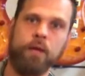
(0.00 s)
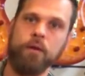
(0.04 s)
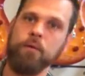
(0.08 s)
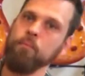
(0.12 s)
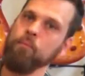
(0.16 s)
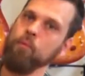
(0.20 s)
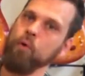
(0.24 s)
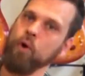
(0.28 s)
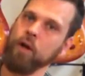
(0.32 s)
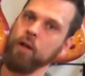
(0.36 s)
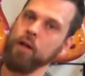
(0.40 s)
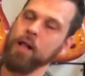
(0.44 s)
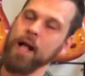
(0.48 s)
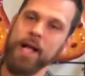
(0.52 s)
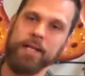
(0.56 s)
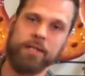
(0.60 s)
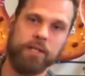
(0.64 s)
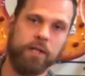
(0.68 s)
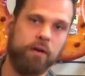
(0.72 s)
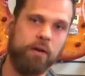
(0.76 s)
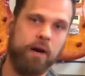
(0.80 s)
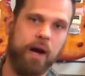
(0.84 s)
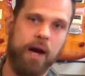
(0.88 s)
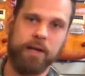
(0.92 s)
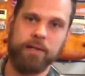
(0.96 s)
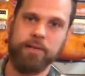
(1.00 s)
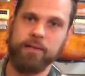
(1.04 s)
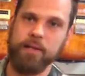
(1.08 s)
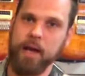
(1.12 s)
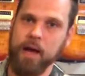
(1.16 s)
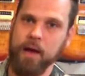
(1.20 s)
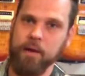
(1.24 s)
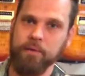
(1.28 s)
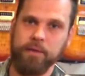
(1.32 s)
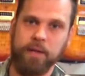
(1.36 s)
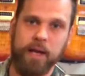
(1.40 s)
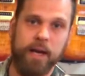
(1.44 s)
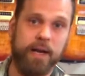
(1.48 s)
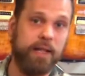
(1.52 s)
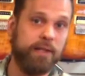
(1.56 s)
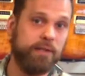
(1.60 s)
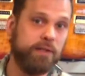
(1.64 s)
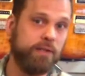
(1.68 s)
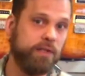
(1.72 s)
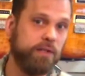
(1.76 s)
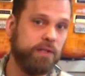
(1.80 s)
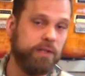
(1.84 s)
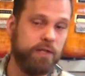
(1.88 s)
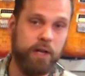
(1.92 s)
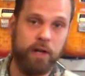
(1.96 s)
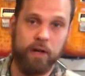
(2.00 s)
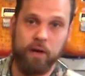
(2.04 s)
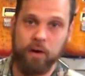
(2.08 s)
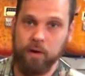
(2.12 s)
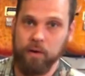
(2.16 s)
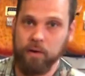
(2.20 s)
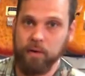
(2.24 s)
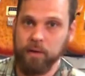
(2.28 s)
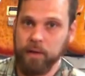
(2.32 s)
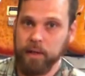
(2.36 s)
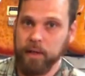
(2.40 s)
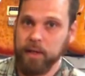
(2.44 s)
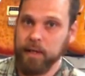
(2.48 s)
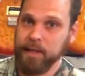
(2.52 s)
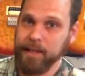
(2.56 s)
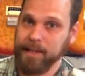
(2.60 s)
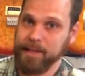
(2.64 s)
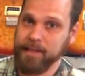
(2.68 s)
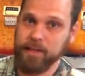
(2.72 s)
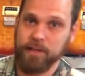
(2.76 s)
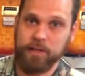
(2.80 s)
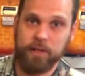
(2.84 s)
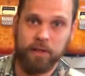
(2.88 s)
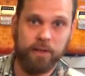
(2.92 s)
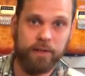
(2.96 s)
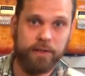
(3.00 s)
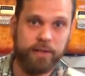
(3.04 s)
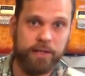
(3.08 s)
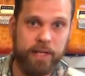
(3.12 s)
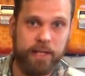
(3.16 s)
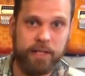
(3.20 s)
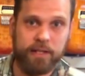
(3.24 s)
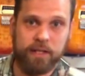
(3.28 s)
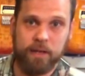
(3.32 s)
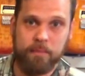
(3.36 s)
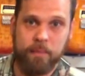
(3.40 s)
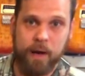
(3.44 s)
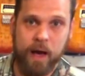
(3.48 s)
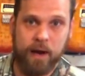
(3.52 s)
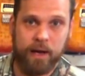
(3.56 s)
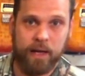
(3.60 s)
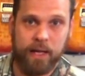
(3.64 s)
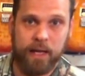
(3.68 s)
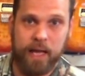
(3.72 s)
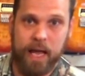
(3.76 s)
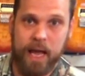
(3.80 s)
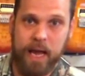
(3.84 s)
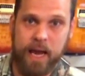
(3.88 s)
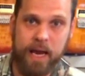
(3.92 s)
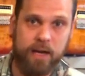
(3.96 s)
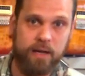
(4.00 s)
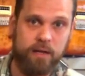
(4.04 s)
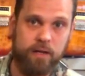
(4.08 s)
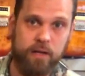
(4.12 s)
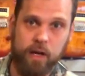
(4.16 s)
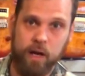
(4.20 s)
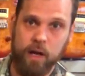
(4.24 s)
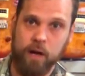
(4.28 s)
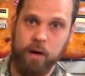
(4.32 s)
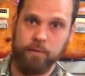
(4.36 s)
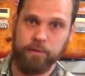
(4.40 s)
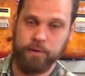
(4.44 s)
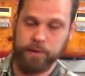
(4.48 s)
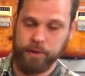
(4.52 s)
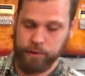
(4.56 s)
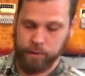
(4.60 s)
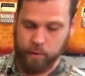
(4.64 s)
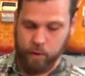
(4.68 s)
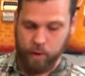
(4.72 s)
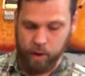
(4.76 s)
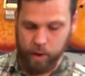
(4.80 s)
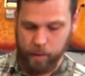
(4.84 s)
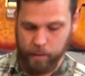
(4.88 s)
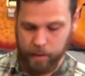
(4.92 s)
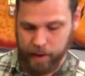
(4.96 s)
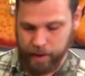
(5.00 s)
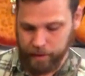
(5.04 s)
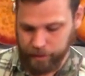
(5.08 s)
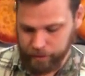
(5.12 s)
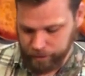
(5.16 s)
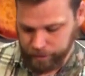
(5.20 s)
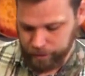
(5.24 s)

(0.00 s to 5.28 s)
More classic rock sound, and it's still a decent amount of gain, you know, to solo with.